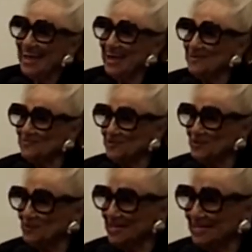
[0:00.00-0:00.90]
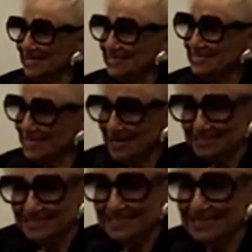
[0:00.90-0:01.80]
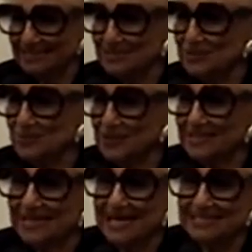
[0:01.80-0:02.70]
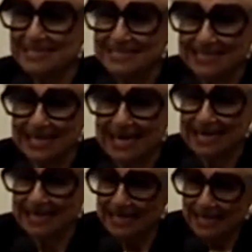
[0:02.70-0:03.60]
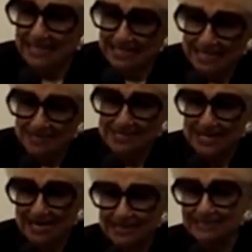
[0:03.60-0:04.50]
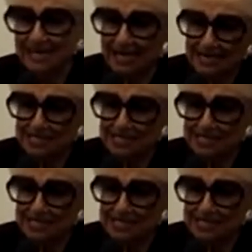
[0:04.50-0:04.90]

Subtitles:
avenue it is, as Dr. Sweetler has indicated. You know, you got a lot